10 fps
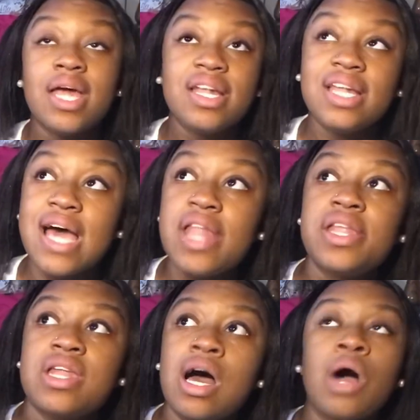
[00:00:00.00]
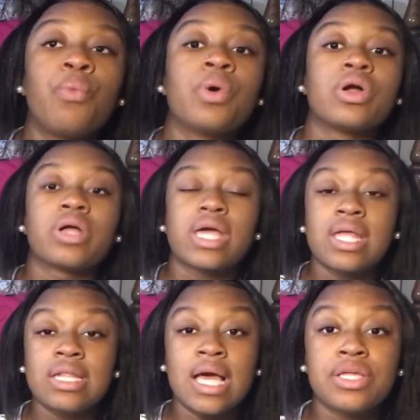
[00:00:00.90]
That did not work.
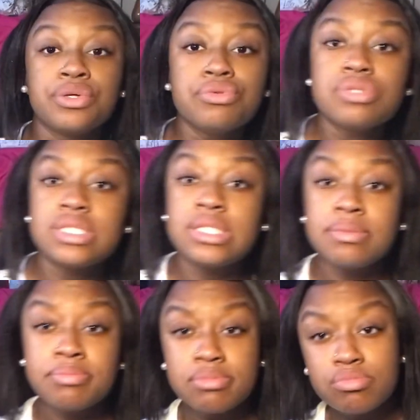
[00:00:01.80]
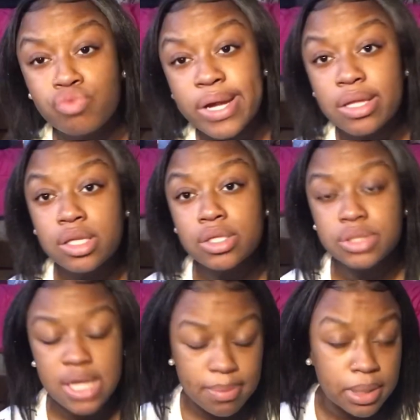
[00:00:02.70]
And I used the regular
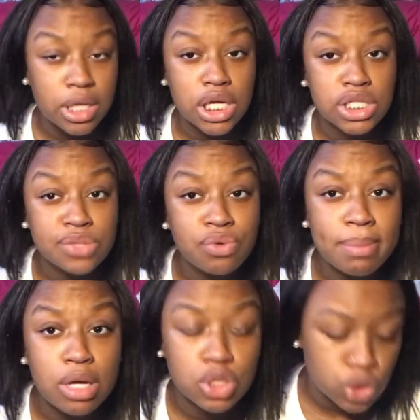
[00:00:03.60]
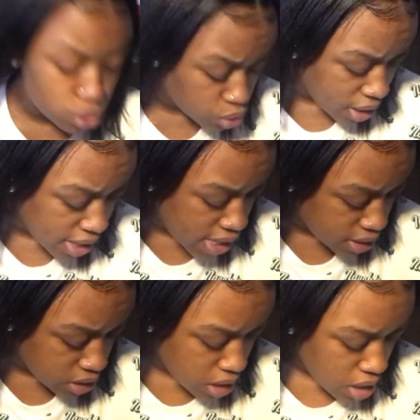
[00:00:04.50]
tampons for about 2 days
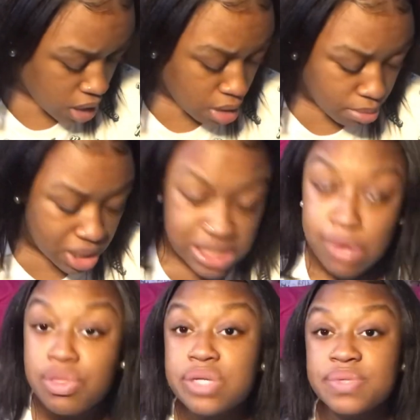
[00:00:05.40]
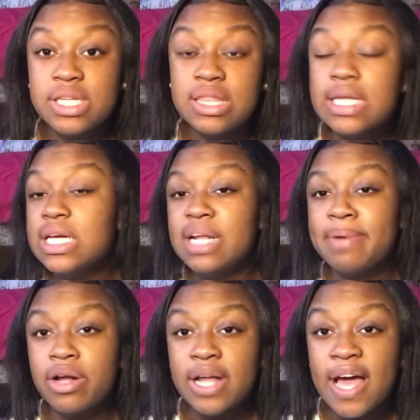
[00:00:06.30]
because I really wasn't thinking
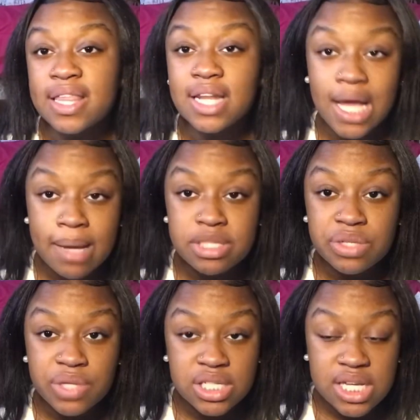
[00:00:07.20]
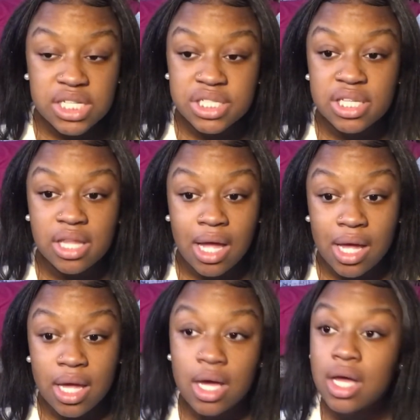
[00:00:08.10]
about that. And then I came to the realization,
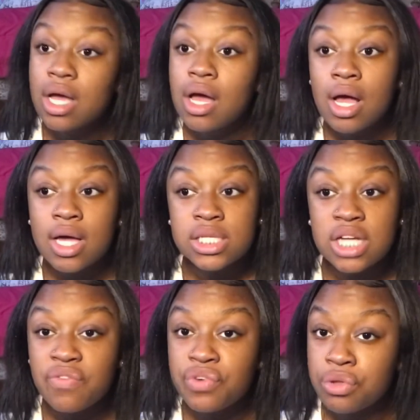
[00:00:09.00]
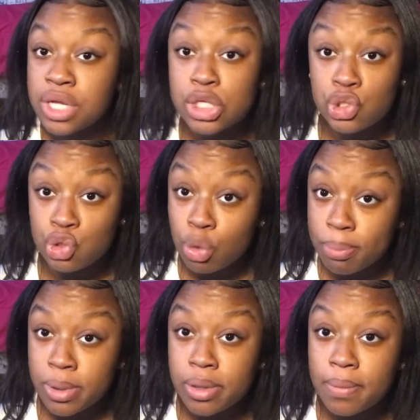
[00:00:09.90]
like, it's time for you to get
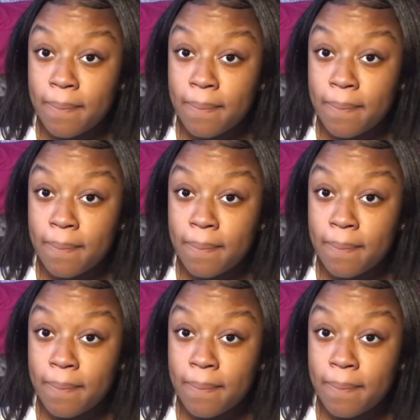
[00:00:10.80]
super.